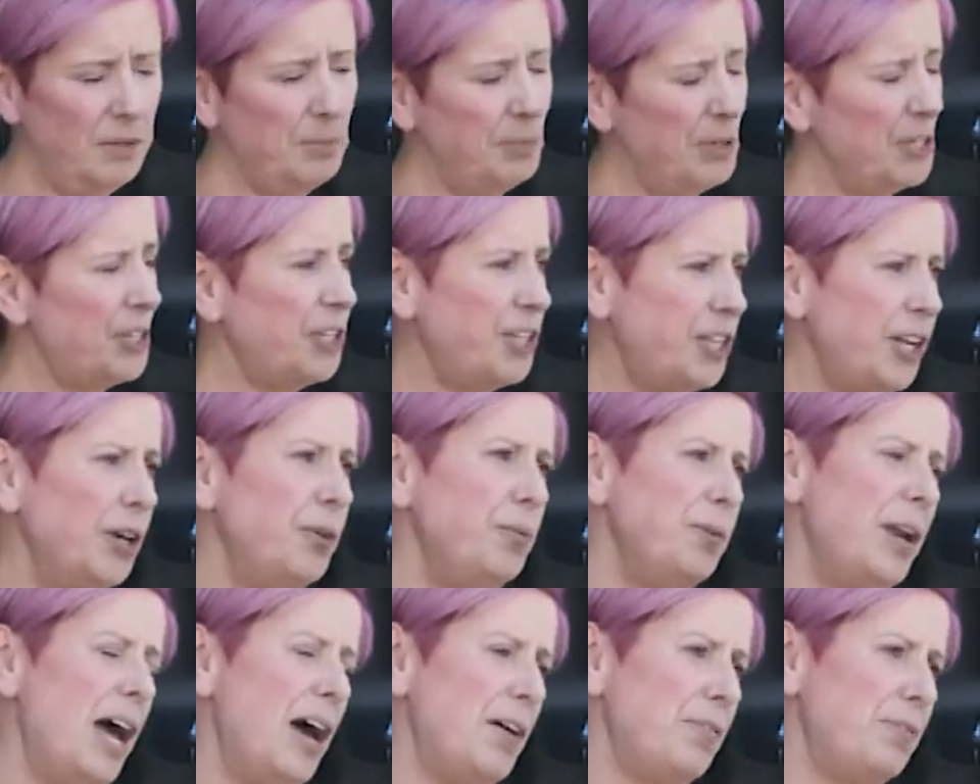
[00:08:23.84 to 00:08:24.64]
But
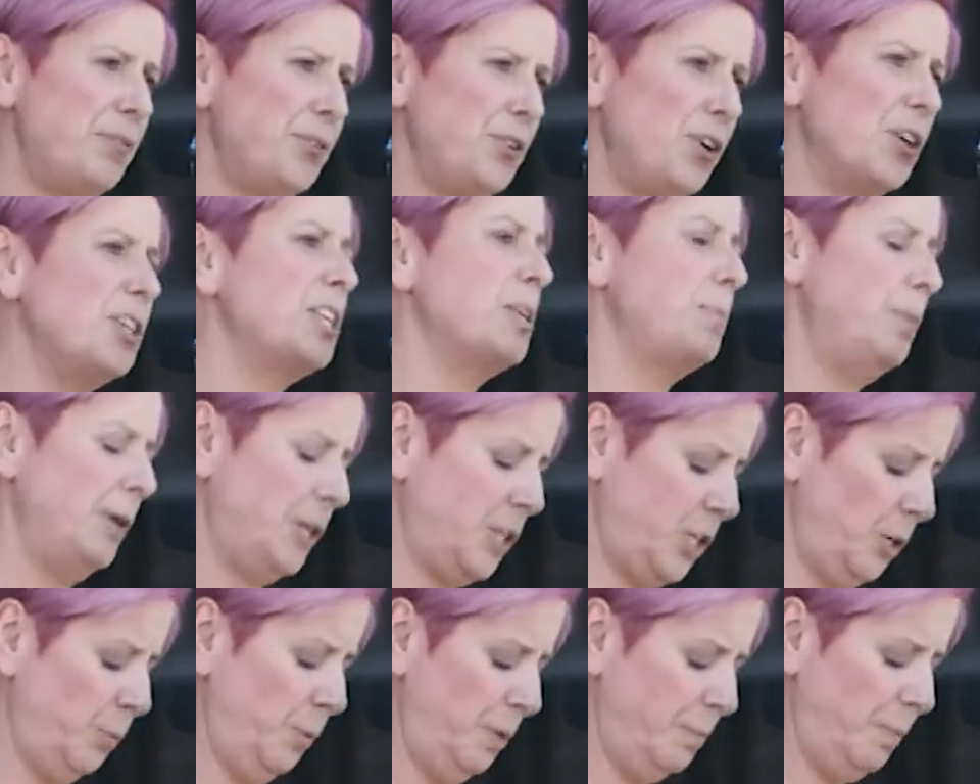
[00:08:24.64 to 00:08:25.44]
soon after, I
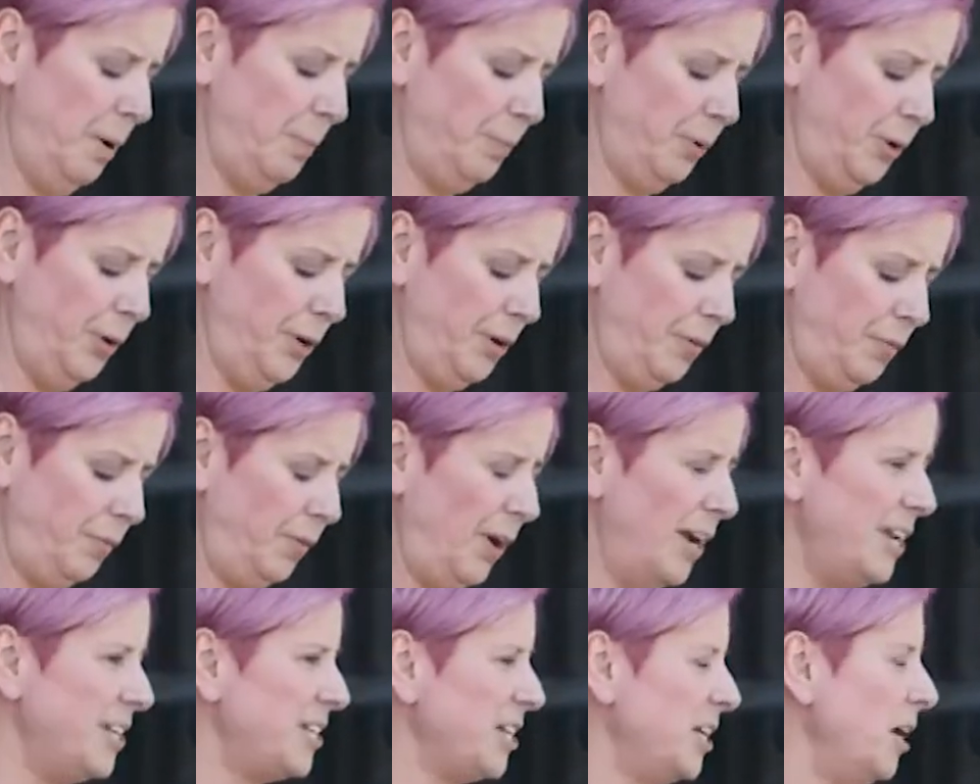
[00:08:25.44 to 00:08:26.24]
split up with my
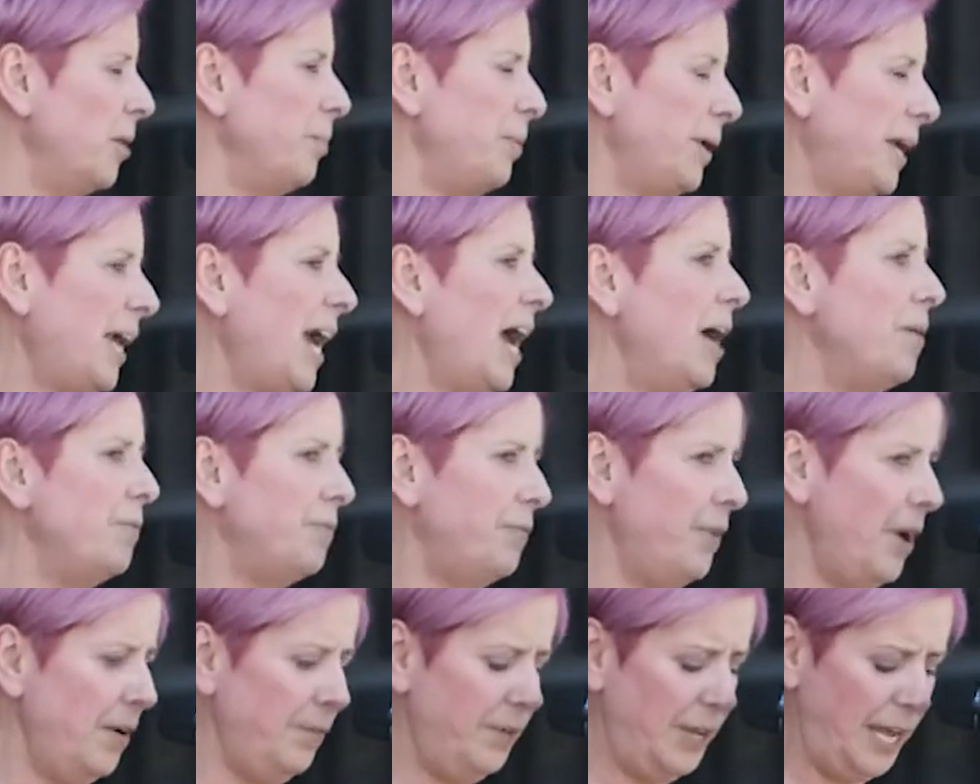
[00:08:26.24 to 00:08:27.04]
boyfriend and I became
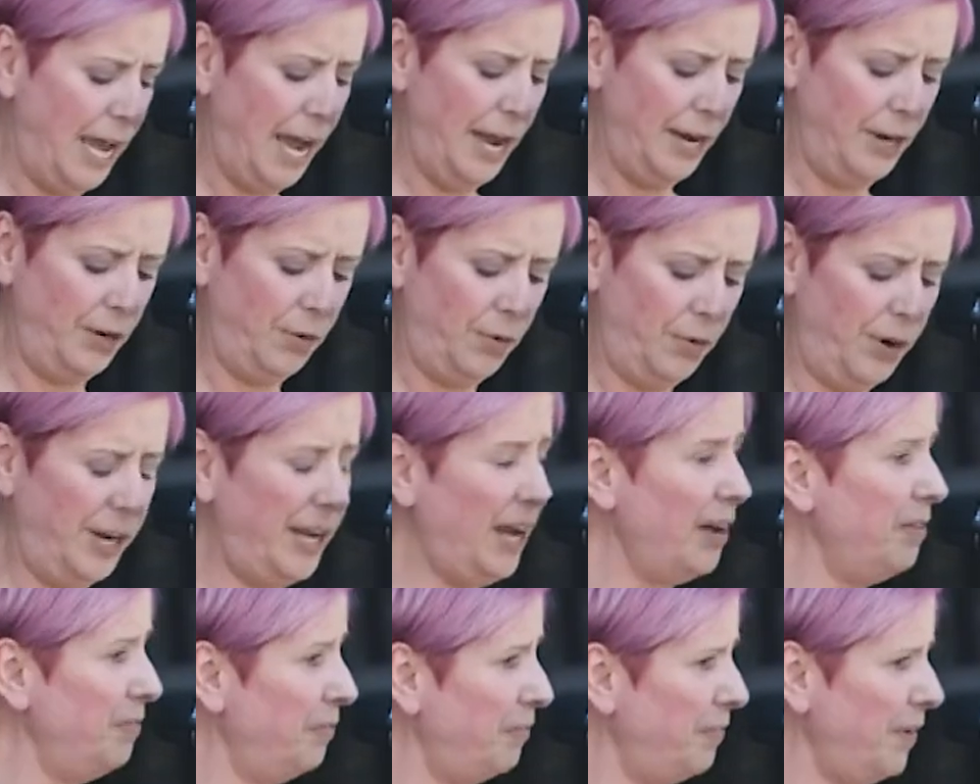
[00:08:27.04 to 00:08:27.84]
very
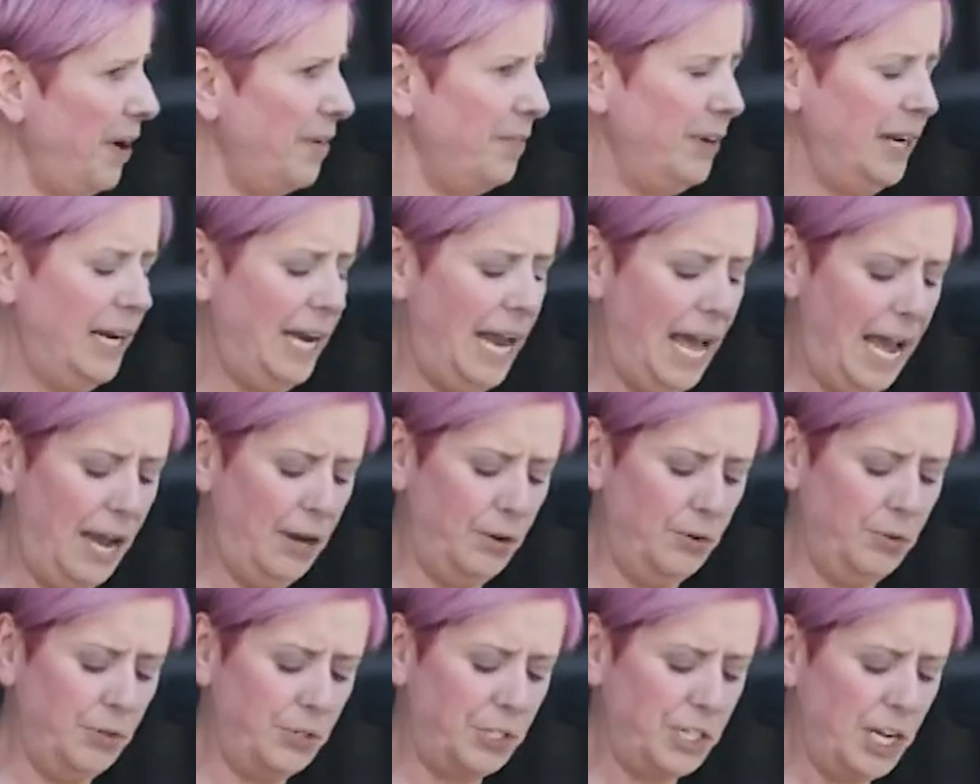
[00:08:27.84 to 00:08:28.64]
angry and very
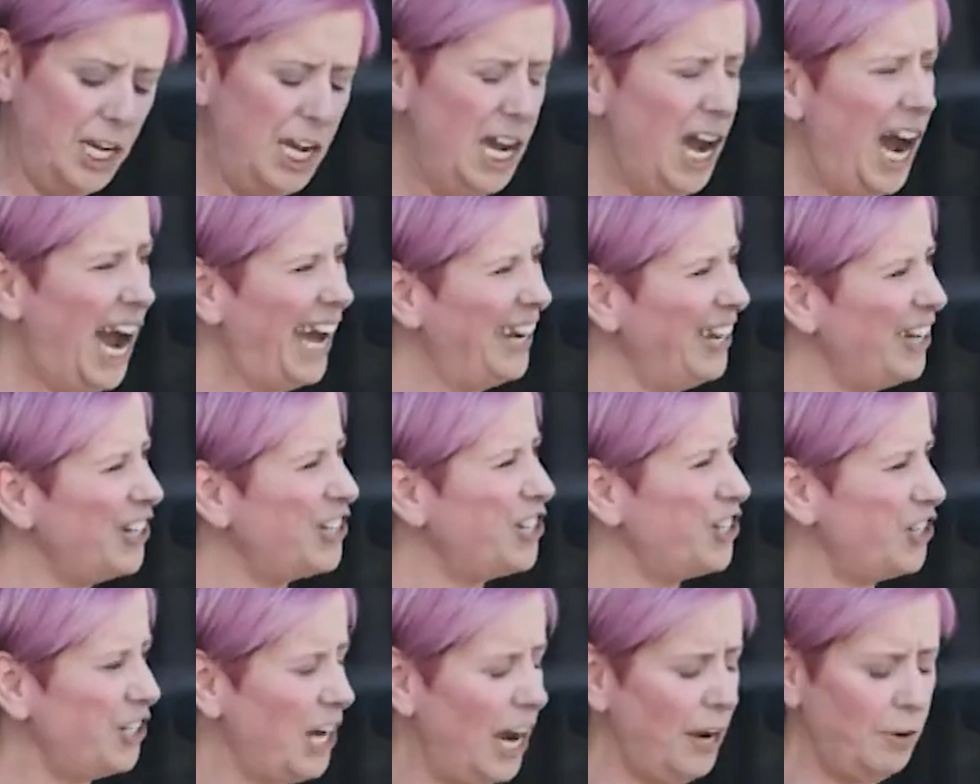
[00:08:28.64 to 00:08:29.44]
loud. And I'd
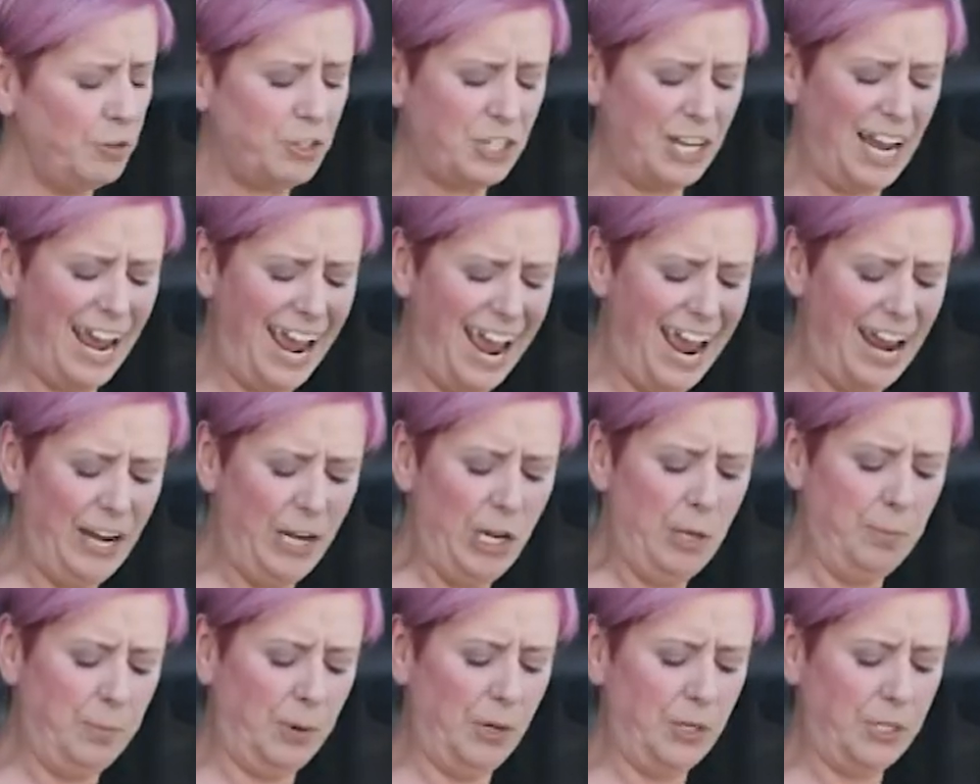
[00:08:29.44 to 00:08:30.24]
shout at
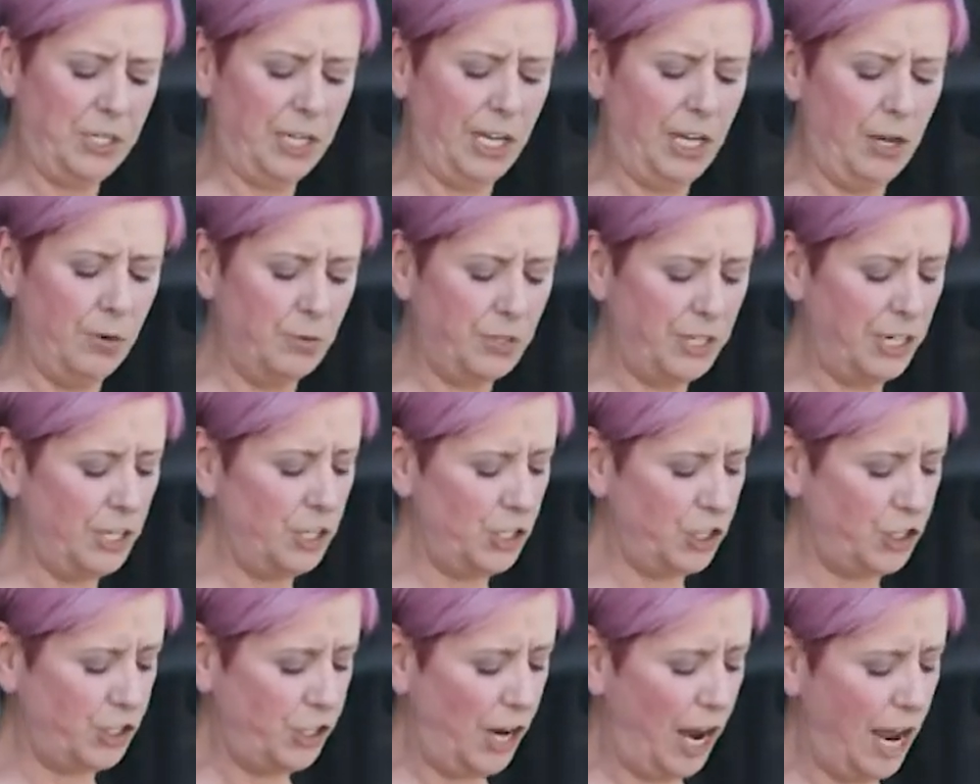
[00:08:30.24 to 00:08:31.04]
anybody who
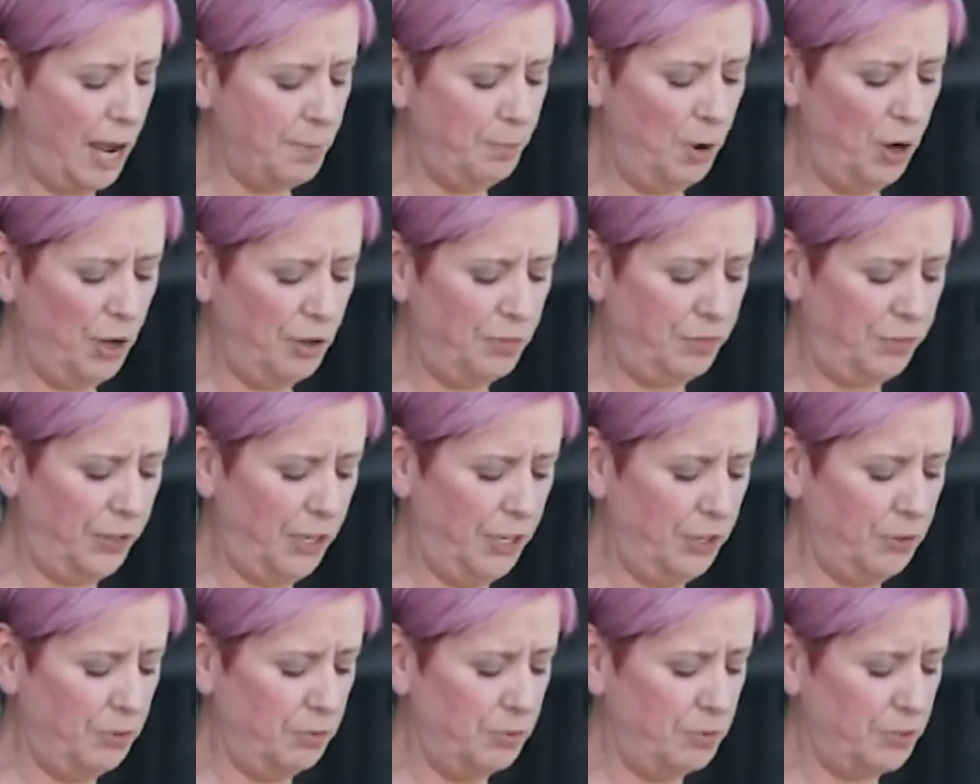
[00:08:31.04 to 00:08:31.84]
didn't share my
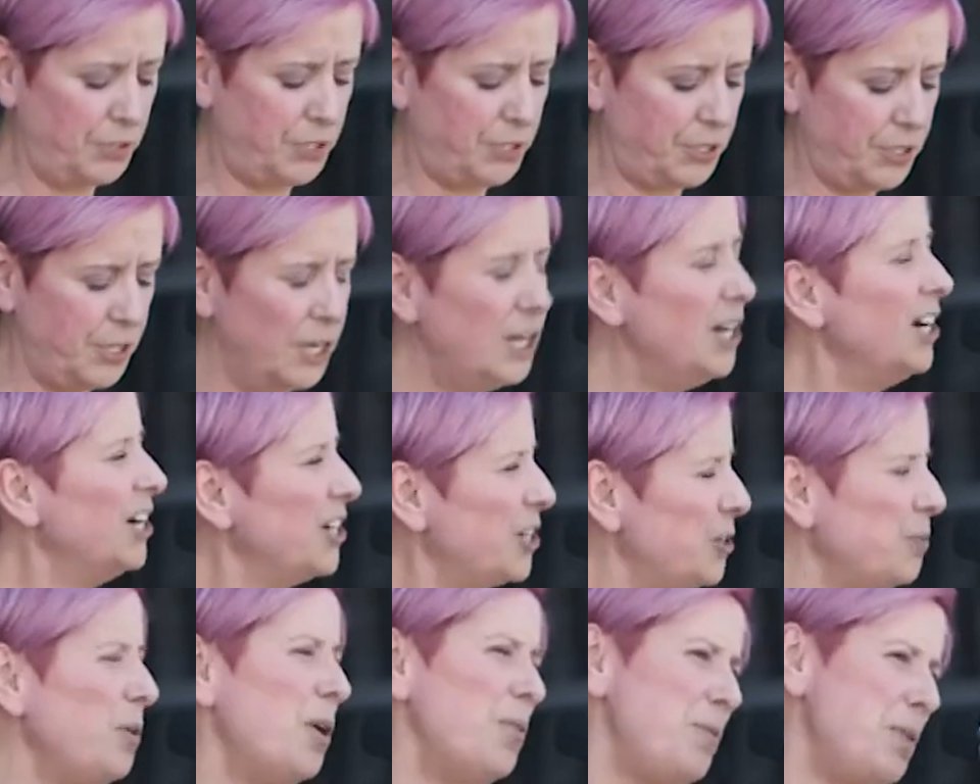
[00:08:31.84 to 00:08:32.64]
views.
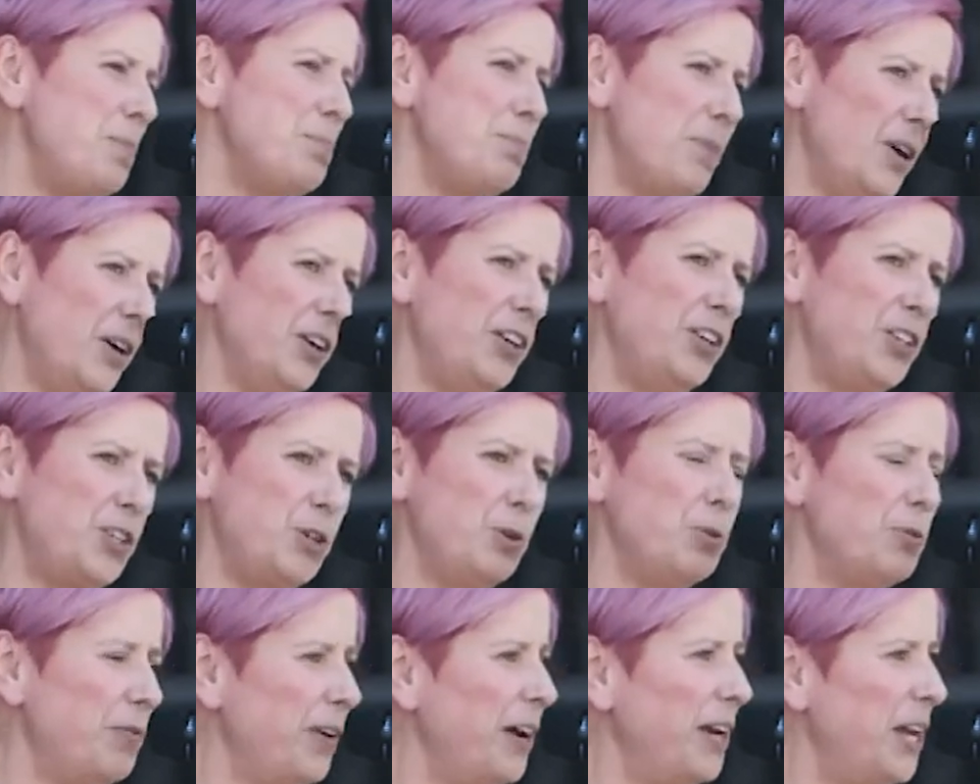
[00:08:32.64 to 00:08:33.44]
Do I remind
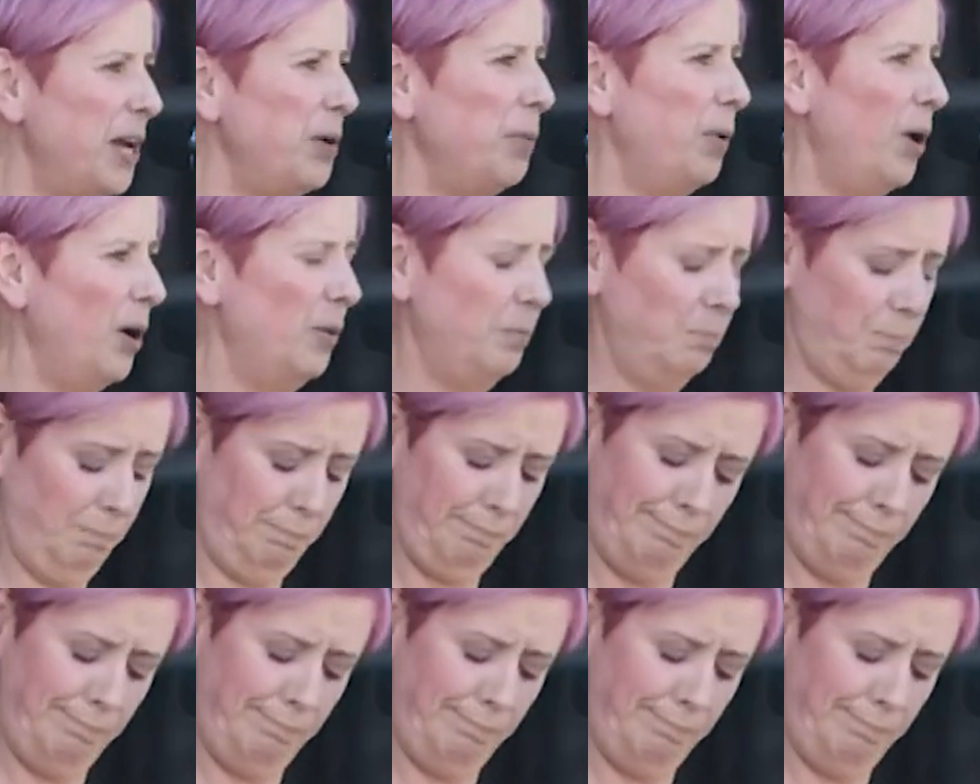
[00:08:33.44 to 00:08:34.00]
you of anyone?